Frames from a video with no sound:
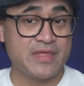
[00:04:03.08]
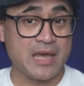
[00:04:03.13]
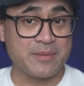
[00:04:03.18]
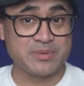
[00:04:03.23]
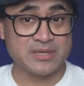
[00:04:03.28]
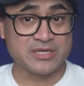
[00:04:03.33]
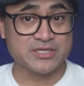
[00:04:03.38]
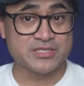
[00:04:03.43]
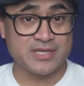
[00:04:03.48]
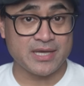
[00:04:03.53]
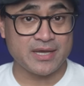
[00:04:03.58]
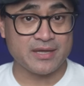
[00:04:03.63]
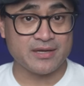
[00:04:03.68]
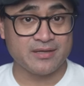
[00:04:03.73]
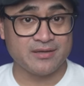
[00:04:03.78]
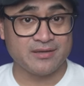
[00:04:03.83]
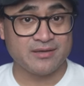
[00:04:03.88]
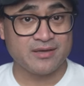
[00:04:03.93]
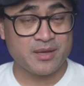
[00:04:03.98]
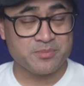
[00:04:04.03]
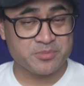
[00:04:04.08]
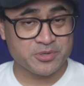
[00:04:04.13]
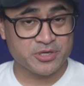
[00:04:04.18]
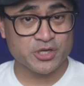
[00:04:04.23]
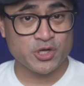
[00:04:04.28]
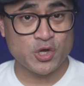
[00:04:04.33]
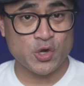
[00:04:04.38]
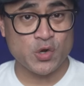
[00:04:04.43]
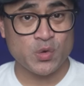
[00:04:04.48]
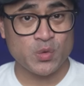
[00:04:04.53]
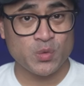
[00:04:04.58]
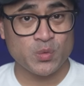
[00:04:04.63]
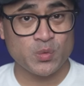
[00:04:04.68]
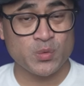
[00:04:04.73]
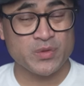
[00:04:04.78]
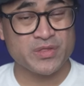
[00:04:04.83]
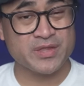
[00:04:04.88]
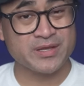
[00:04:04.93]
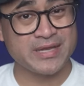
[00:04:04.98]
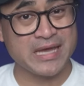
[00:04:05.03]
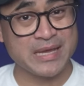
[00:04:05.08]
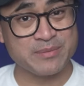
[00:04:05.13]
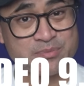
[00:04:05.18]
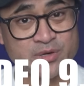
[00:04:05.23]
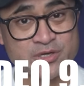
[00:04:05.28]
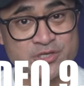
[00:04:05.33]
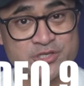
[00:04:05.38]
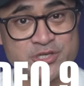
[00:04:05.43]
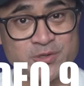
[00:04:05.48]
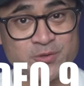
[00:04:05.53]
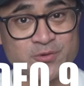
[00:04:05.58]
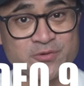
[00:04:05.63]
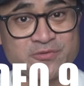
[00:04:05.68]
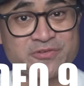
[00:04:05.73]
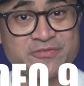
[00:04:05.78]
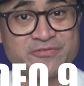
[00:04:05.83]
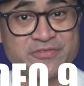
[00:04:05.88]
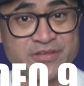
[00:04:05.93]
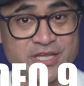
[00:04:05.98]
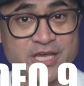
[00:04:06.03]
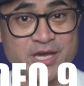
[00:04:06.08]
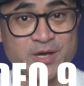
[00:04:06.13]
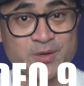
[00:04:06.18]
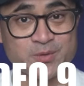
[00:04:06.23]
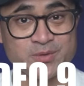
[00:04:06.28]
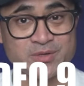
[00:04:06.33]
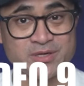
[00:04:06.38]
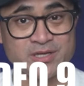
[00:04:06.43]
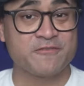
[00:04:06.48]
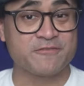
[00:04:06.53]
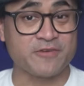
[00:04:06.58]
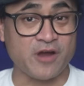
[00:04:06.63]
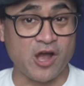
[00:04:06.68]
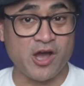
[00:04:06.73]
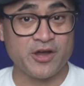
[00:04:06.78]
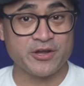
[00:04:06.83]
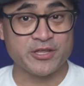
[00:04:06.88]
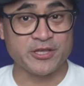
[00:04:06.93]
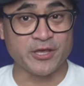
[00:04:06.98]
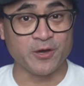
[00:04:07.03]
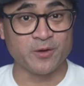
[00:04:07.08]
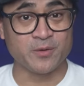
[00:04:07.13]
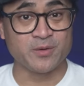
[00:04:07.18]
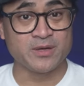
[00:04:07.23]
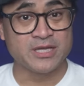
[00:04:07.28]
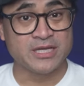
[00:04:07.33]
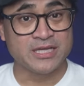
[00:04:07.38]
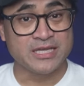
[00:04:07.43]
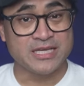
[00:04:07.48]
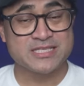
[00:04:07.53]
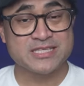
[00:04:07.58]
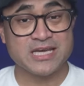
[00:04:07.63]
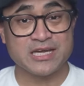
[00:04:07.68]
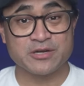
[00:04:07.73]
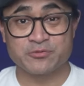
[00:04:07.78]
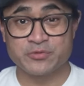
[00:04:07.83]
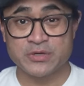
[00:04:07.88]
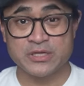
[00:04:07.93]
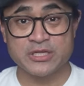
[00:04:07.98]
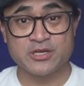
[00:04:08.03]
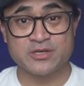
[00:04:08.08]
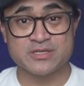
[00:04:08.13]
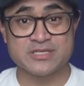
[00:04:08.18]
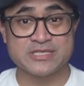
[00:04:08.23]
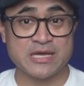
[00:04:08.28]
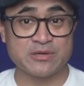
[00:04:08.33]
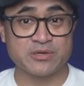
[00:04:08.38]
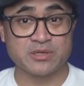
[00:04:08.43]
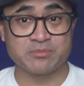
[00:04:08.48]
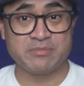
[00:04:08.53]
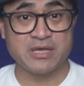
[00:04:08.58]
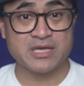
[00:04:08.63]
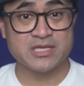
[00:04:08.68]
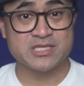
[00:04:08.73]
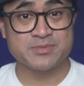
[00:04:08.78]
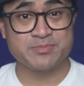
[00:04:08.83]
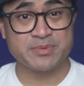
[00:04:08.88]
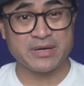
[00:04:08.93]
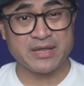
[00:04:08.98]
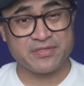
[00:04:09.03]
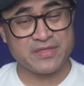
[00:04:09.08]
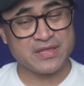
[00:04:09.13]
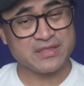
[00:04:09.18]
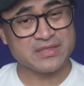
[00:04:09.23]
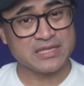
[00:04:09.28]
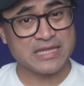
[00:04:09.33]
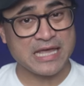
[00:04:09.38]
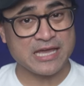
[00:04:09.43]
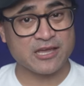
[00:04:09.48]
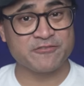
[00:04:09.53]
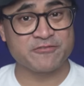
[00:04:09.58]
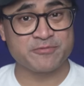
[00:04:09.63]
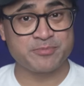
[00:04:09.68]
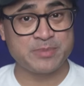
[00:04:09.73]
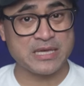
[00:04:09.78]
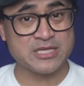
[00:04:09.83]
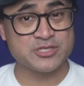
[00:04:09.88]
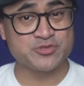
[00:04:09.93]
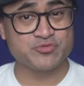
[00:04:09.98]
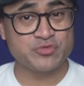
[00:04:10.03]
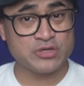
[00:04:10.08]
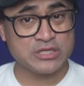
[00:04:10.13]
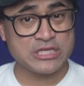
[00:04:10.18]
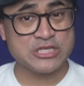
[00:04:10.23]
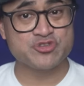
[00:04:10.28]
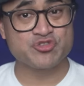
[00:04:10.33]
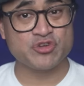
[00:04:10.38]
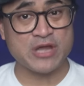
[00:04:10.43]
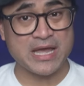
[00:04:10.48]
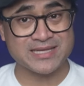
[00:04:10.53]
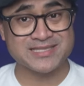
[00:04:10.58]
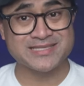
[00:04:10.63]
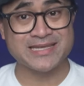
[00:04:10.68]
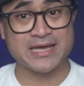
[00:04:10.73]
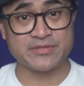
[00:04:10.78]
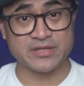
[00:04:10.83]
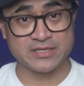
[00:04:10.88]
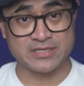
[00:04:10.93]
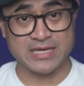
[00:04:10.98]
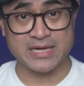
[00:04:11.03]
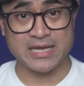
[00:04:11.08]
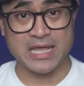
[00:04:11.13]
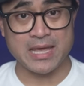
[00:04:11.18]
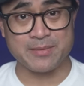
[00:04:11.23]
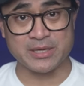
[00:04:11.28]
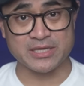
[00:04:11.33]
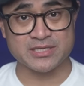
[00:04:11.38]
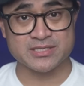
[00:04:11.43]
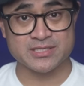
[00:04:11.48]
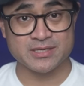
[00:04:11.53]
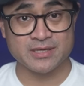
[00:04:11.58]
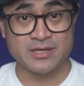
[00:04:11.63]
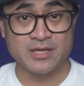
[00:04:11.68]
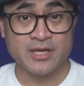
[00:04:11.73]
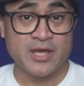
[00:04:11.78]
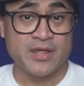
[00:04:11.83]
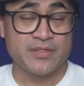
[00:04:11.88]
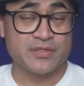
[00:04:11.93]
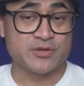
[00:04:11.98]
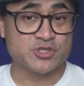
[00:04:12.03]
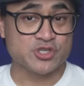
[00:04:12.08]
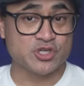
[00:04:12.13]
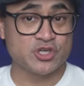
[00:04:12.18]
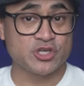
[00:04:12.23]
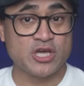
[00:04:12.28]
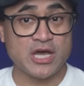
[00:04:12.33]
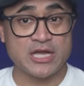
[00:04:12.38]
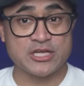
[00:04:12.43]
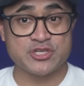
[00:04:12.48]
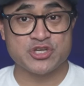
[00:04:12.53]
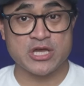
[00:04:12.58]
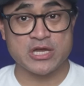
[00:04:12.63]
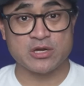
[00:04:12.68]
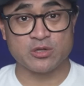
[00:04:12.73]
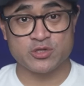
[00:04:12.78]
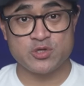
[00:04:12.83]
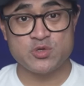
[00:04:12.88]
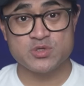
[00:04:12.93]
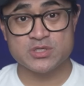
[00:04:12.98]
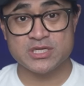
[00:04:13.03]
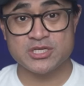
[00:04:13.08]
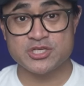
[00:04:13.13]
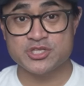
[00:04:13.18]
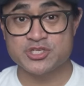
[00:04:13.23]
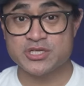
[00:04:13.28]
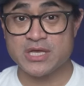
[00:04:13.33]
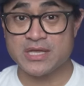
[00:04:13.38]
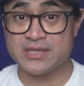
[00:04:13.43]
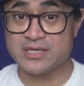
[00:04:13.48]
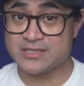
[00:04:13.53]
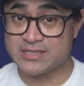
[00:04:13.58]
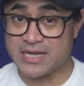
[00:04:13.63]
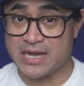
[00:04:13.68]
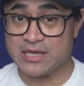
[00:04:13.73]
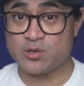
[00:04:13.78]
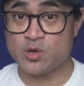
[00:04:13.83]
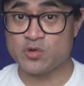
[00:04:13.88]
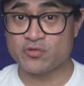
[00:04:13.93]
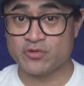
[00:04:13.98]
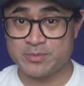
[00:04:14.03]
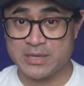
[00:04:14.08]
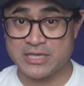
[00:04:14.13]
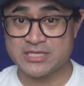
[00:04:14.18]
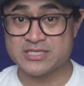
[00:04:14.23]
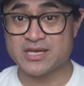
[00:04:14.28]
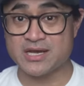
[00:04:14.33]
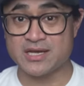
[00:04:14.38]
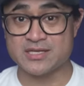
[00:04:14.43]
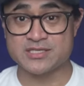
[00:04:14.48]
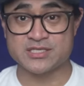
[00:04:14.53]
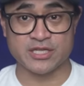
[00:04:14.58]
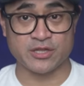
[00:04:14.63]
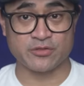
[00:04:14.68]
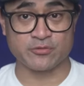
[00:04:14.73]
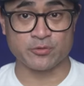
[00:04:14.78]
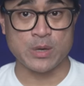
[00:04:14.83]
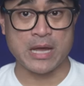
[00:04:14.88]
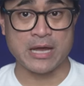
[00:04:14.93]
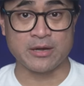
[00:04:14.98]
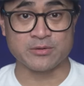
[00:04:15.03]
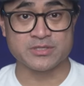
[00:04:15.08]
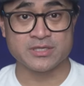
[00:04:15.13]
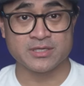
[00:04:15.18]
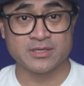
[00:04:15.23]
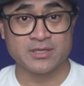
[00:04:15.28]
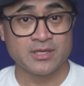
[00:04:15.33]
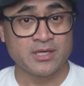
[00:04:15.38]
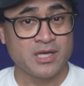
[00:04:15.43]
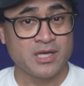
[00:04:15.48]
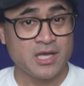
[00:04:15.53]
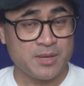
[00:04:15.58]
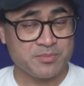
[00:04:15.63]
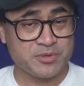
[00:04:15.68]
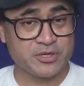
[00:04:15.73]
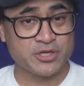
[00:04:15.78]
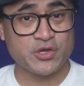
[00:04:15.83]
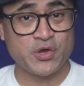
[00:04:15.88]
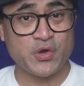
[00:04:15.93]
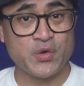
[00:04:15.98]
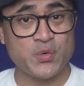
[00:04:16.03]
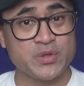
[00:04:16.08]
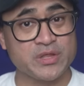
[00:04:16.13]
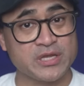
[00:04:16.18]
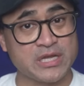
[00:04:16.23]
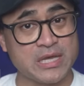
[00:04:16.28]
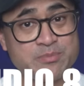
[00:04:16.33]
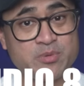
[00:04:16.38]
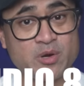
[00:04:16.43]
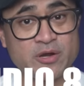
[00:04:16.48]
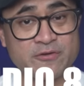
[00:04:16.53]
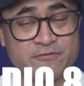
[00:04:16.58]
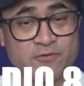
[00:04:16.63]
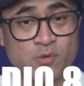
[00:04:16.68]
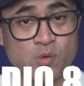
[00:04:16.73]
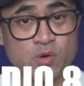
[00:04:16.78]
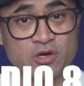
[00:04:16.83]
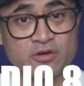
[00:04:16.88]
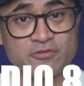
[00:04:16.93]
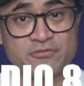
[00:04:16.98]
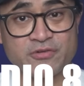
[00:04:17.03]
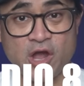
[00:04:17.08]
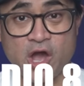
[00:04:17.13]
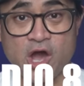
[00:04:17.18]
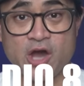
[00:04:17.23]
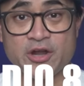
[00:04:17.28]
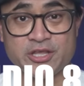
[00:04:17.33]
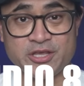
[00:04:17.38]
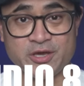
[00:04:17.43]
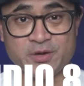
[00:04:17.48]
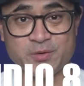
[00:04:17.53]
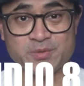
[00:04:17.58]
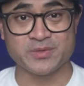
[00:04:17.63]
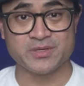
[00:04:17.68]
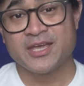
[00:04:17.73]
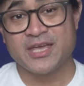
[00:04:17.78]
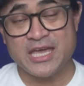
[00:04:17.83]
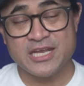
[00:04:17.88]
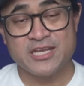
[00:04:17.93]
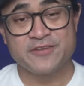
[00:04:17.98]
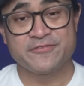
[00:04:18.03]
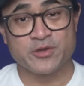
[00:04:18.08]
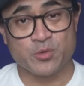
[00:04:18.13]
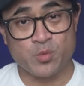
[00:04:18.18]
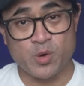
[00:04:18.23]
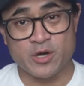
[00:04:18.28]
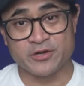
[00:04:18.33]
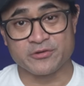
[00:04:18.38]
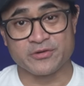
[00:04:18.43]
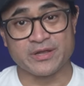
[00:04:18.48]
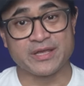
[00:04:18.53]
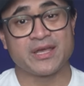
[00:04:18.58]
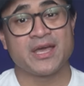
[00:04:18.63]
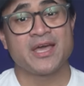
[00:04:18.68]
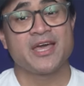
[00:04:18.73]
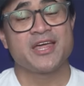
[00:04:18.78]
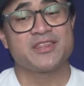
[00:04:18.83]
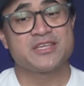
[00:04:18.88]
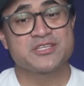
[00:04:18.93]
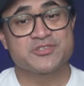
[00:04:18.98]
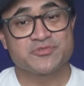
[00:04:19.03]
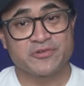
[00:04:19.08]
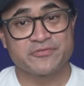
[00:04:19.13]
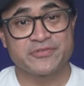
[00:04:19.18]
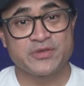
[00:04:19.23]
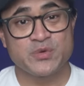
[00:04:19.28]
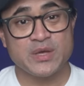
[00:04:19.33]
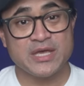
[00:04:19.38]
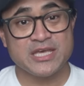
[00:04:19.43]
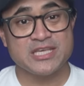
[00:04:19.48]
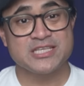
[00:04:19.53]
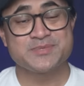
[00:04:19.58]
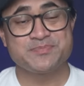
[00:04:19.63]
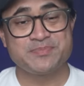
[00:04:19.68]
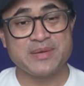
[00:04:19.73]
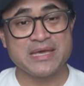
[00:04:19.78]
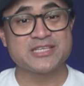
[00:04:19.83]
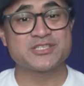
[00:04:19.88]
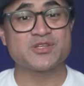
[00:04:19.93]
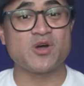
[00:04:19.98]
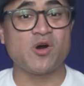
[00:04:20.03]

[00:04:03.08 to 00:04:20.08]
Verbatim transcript: That being said, I'm gonna go with a 9.2 for video. For audio, it's got a really good sounding mix, but I think the lack of bass really drags down the dynamics. There's good high channel usage, and the dialogue remains constant throughout. I'm gonna go with an 8.4 for audio. And if you're wondering, this review is based